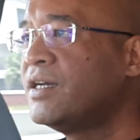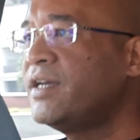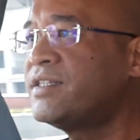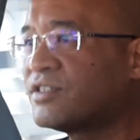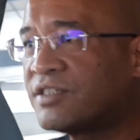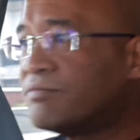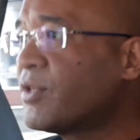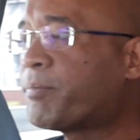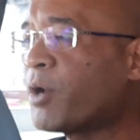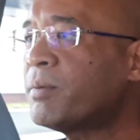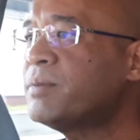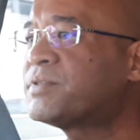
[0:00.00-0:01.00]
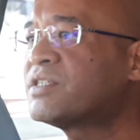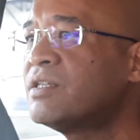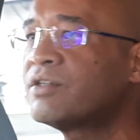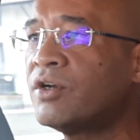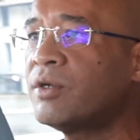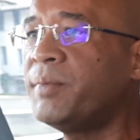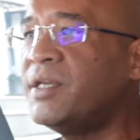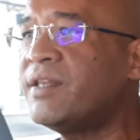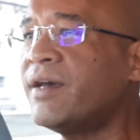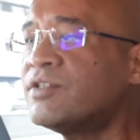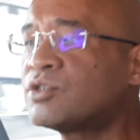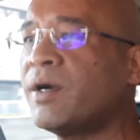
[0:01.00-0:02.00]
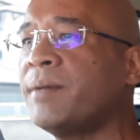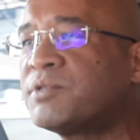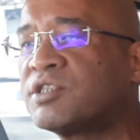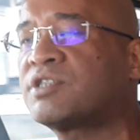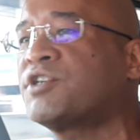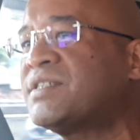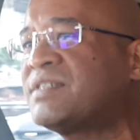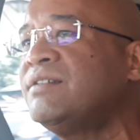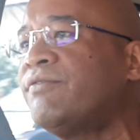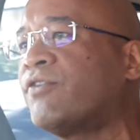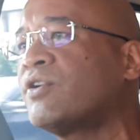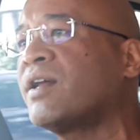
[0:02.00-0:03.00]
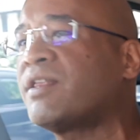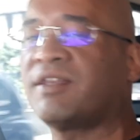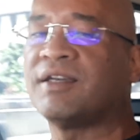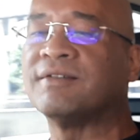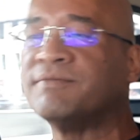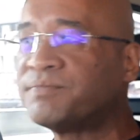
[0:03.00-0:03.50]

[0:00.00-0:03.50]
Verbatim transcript: It's, the problem's still going to be there, so stressing for nothing.